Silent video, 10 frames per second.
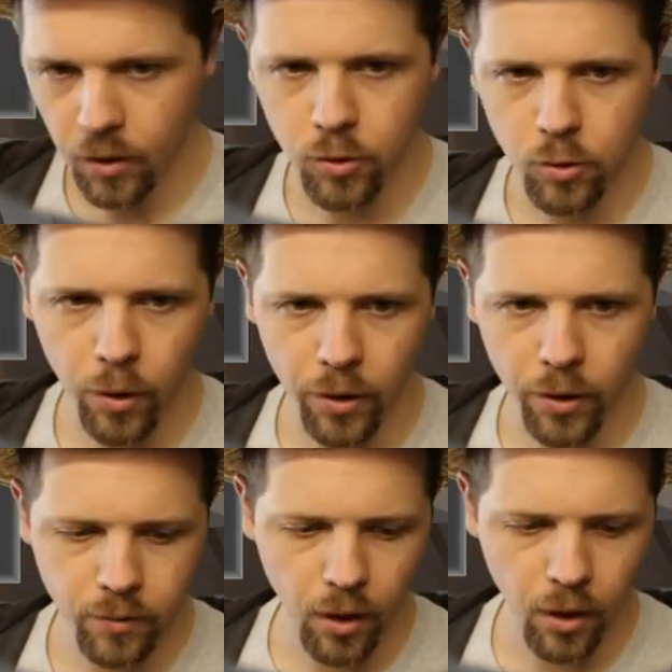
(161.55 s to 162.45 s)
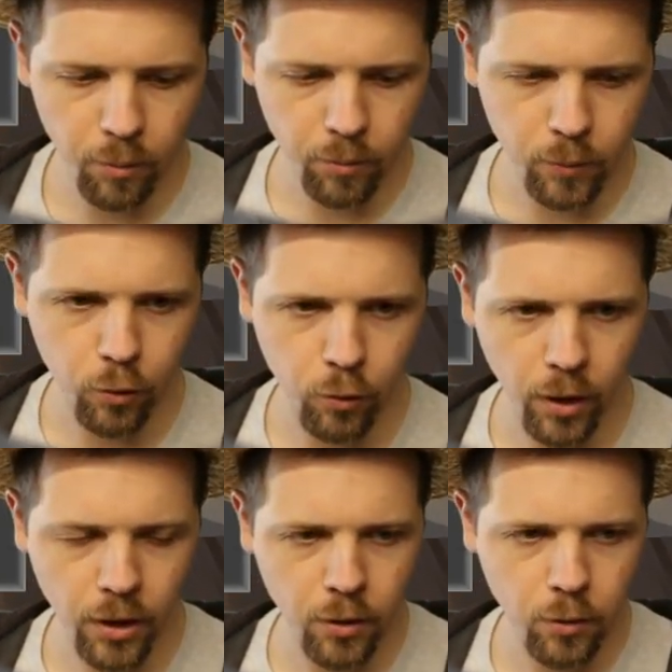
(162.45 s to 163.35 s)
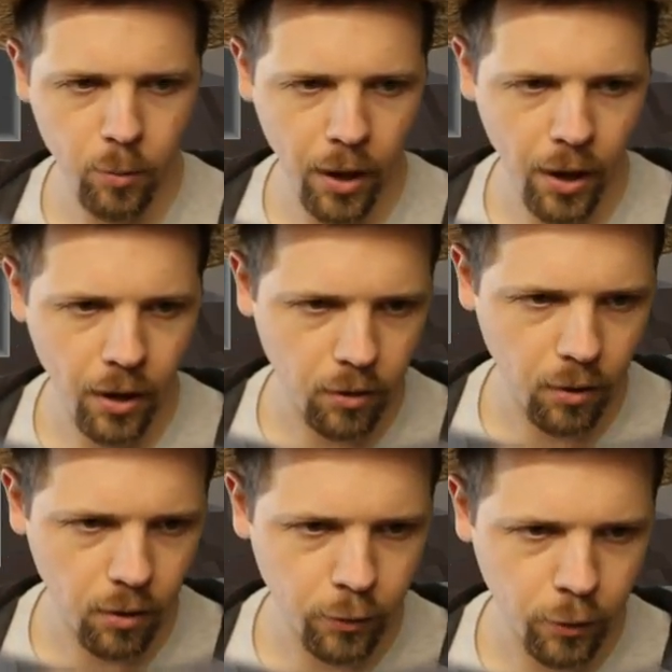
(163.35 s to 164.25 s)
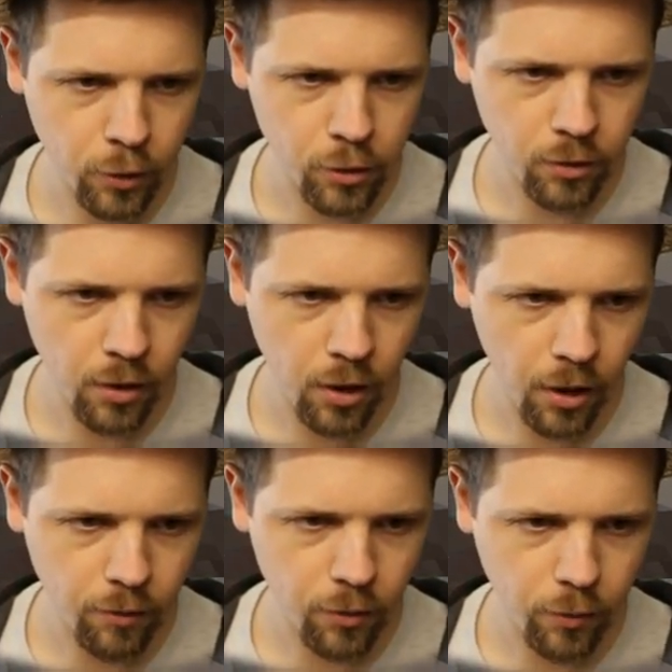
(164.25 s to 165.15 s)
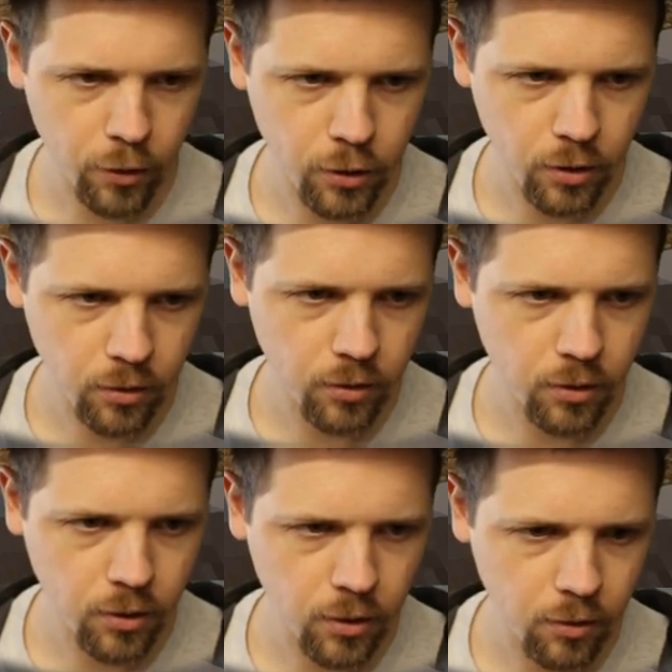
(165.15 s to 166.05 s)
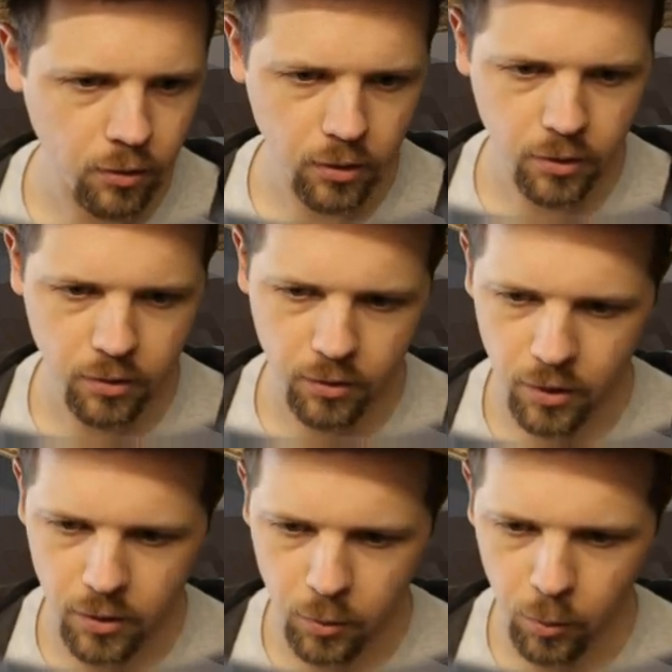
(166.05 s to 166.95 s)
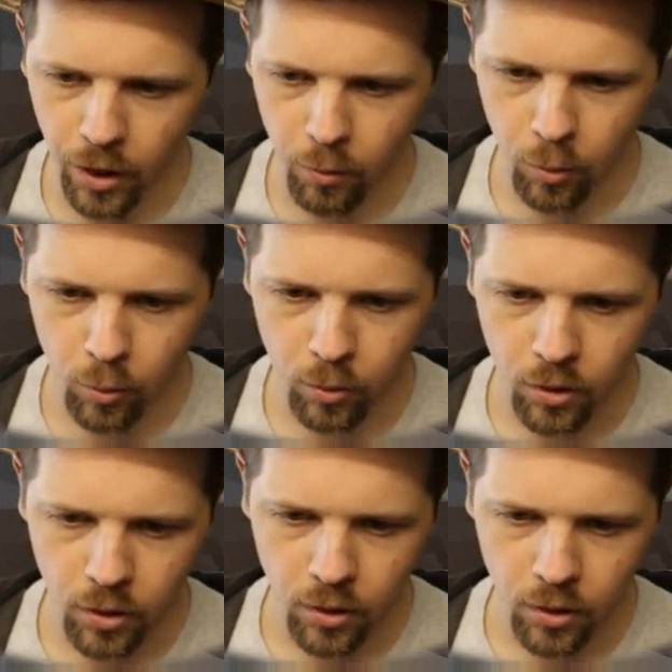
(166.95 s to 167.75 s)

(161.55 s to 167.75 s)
So I'm creating a new mod called furniture that'll have the furniture, because that's the way I roll.